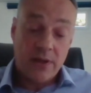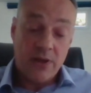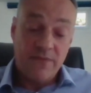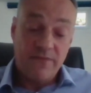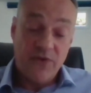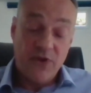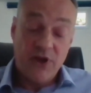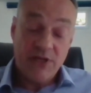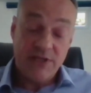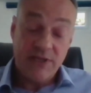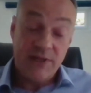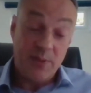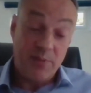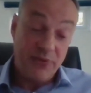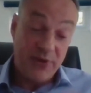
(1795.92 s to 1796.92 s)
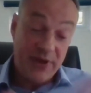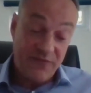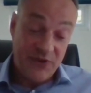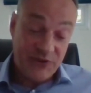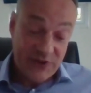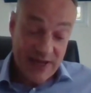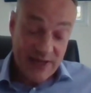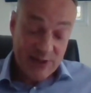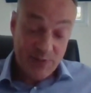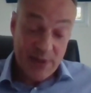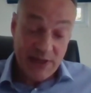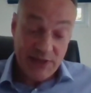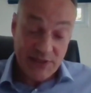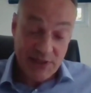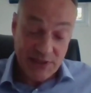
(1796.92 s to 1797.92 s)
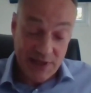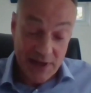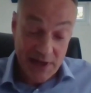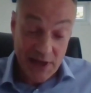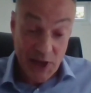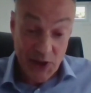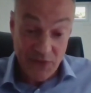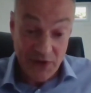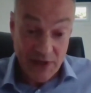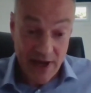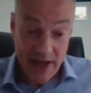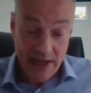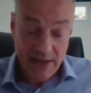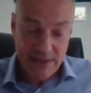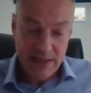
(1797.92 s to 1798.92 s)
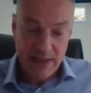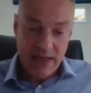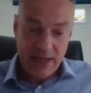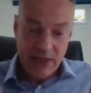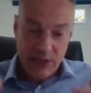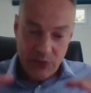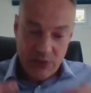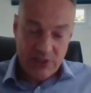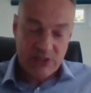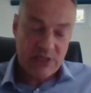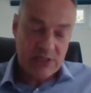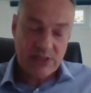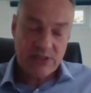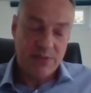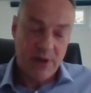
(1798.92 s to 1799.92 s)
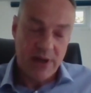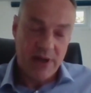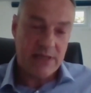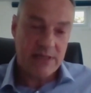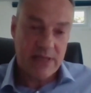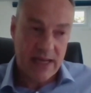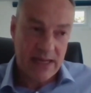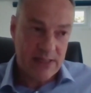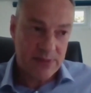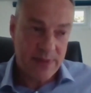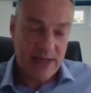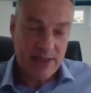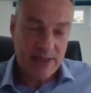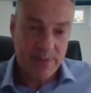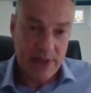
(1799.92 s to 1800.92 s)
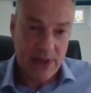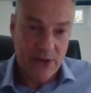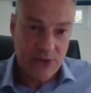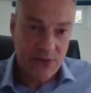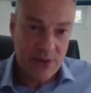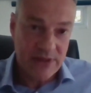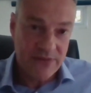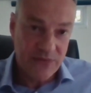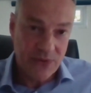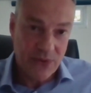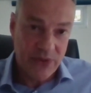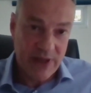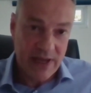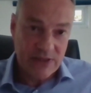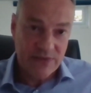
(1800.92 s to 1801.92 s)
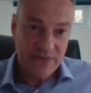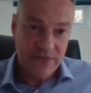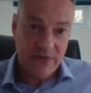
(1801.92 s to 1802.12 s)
converting the previous airspace design overnight into a systemized airspace below 24,000